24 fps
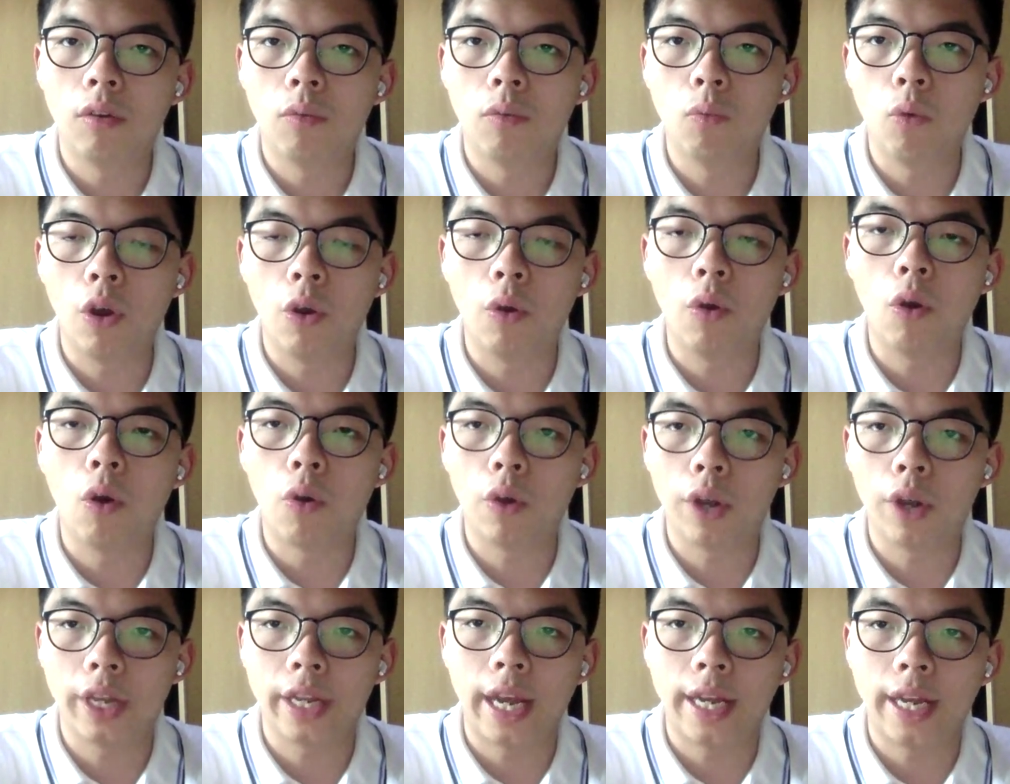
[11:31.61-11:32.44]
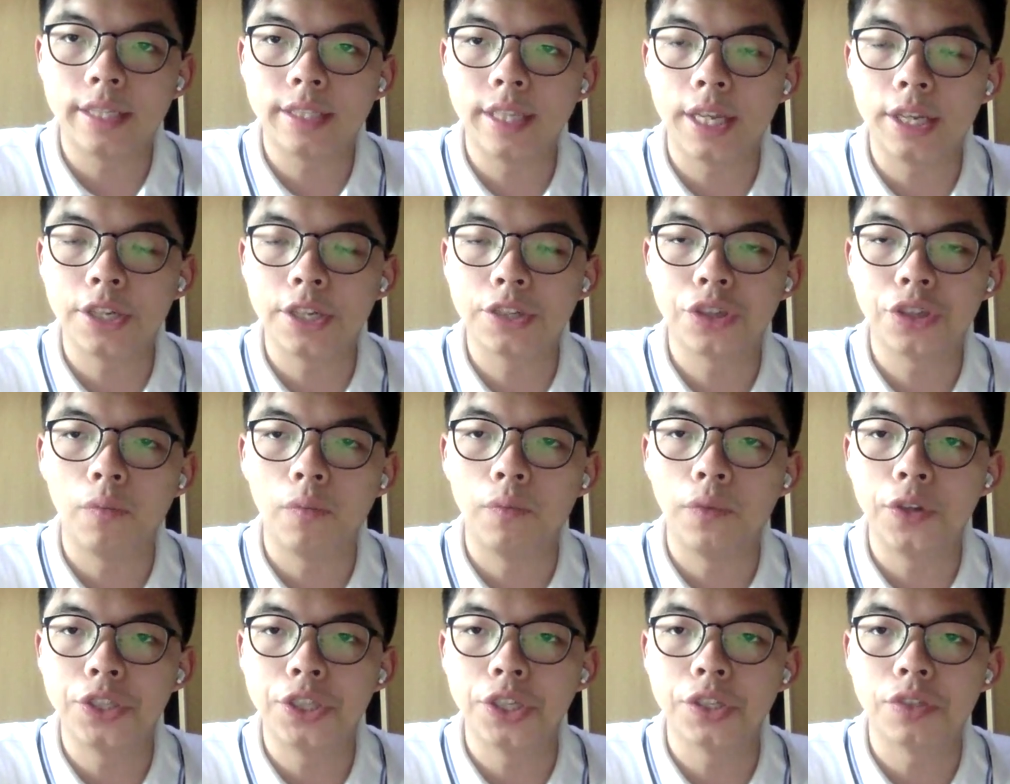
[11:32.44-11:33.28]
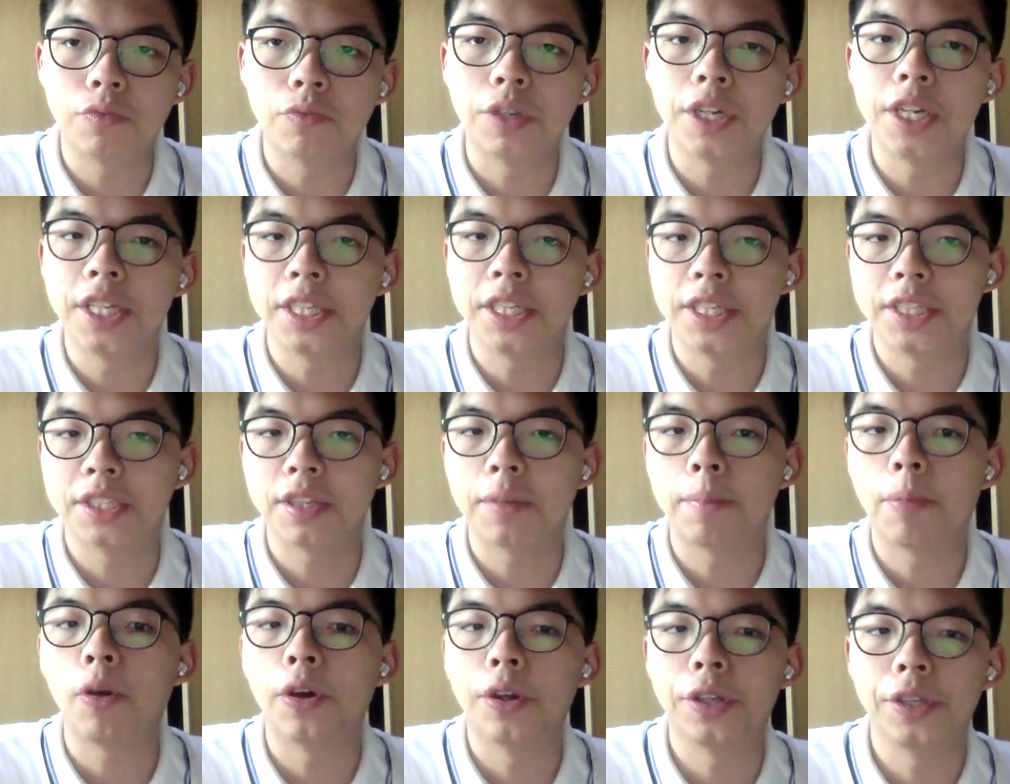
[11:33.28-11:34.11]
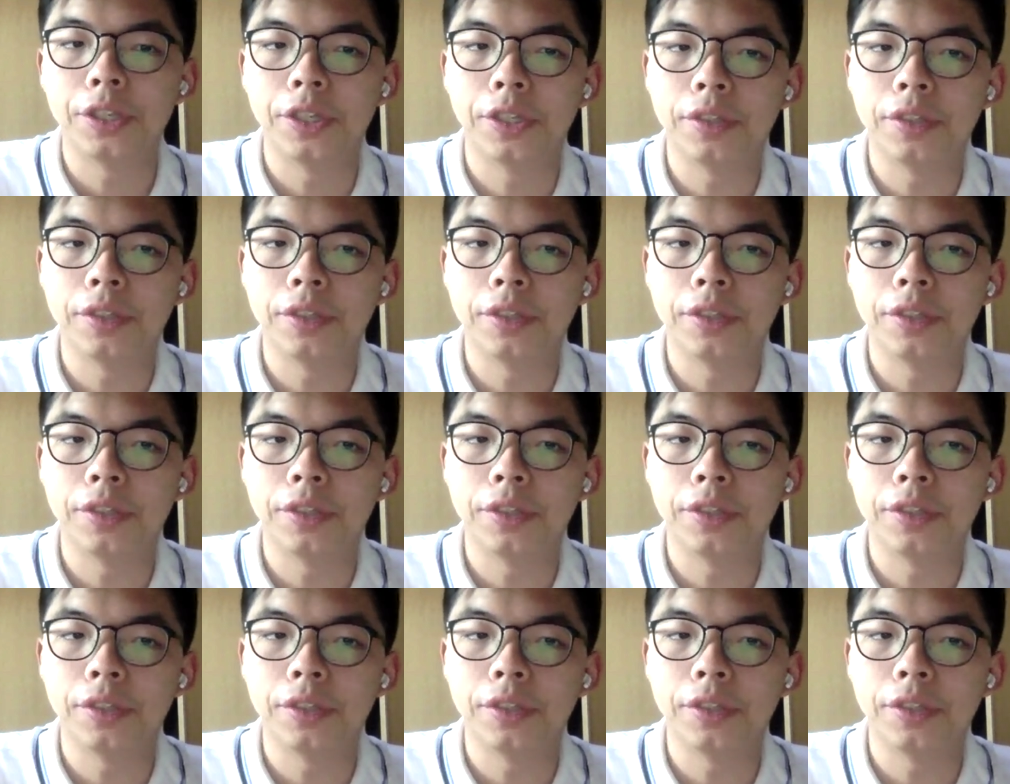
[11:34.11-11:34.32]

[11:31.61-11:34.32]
world organization, which is really disappointing.